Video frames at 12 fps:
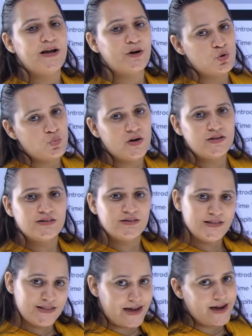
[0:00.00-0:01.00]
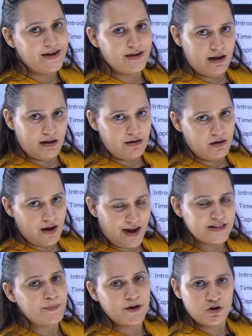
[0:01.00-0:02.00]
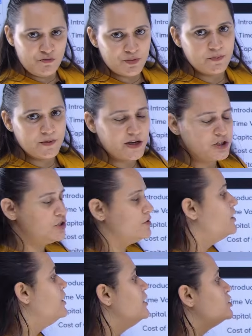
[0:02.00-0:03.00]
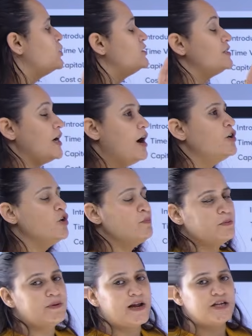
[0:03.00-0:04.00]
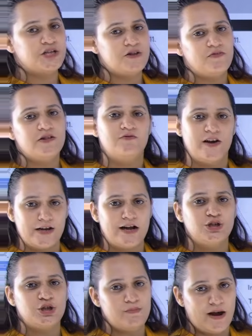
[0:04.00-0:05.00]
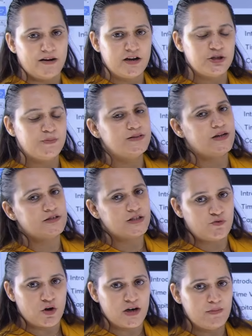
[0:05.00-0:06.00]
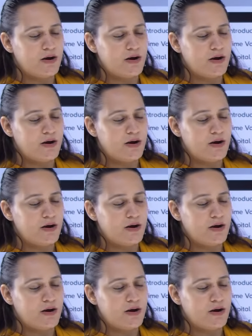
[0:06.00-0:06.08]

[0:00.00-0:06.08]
that towards the second aspect of preparation. So start your preparation with financial management, that is 40